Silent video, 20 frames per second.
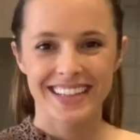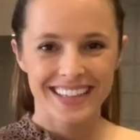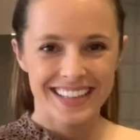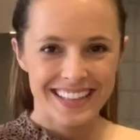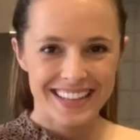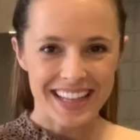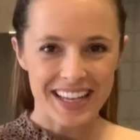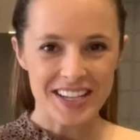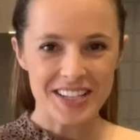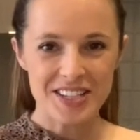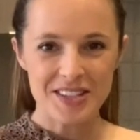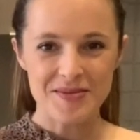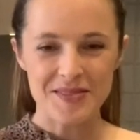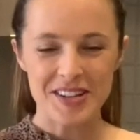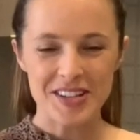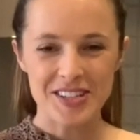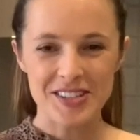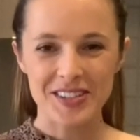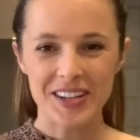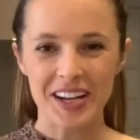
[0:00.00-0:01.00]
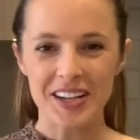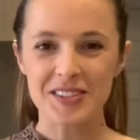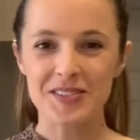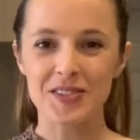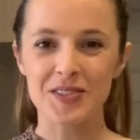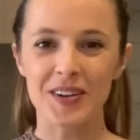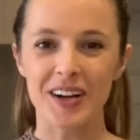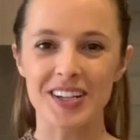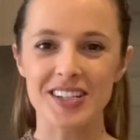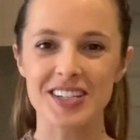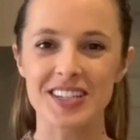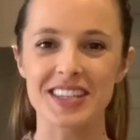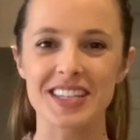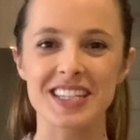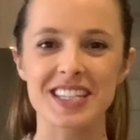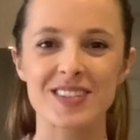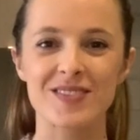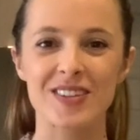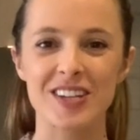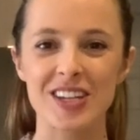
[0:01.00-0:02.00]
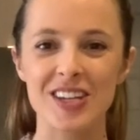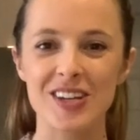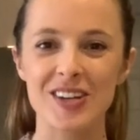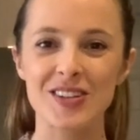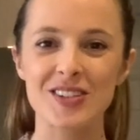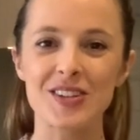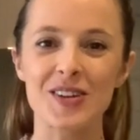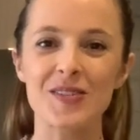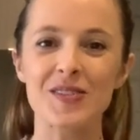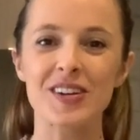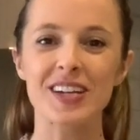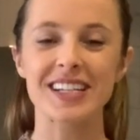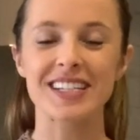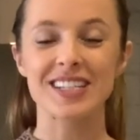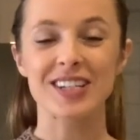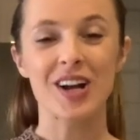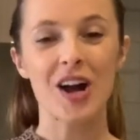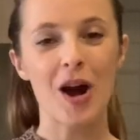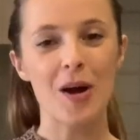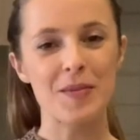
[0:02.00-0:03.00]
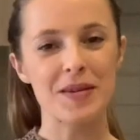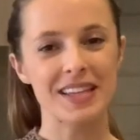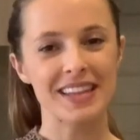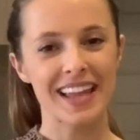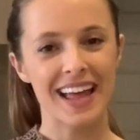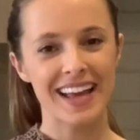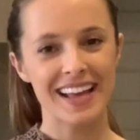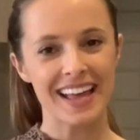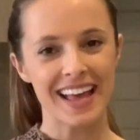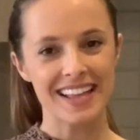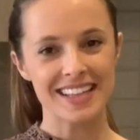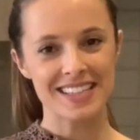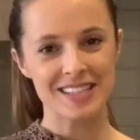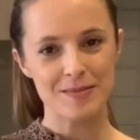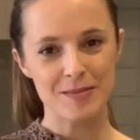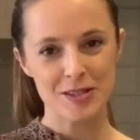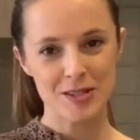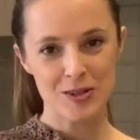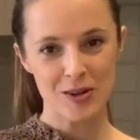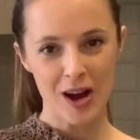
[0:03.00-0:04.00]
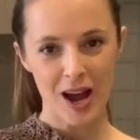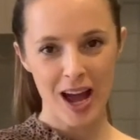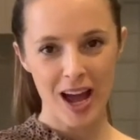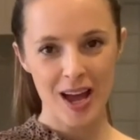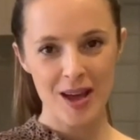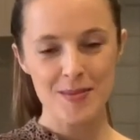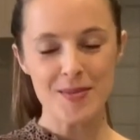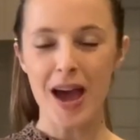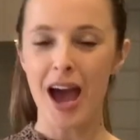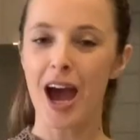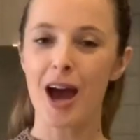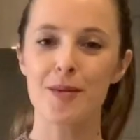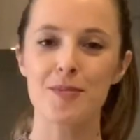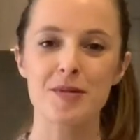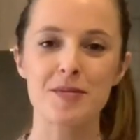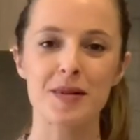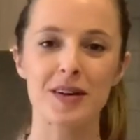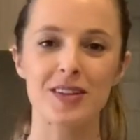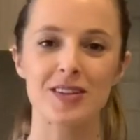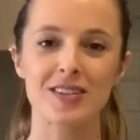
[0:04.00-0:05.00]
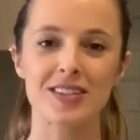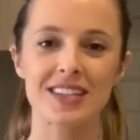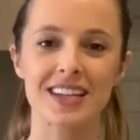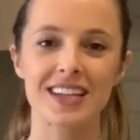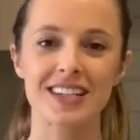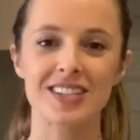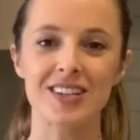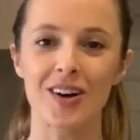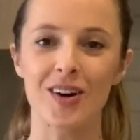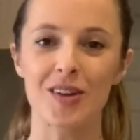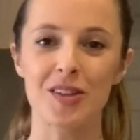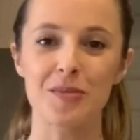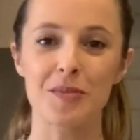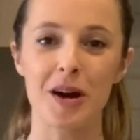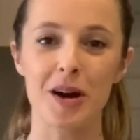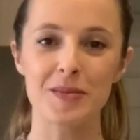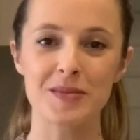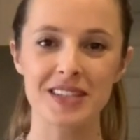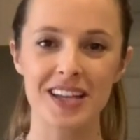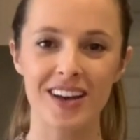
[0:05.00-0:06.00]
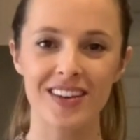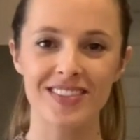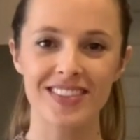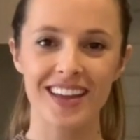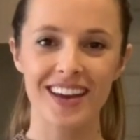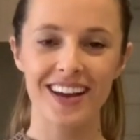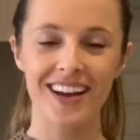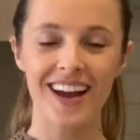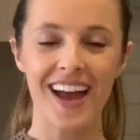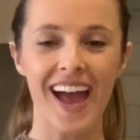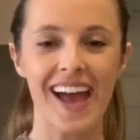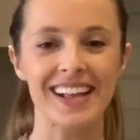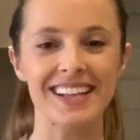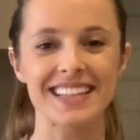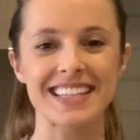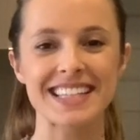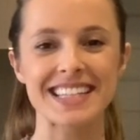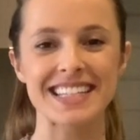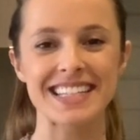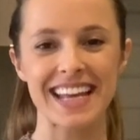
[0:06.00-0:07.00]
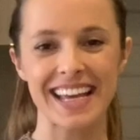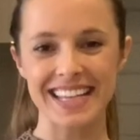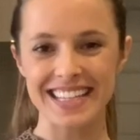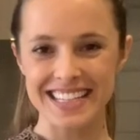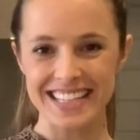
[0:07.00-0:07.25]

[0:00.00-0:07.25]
Thanks so much, you guys, for watching this video. Don't forget to comment, like, and subscribe. Happy Mother's Day to all the moms out there, and stay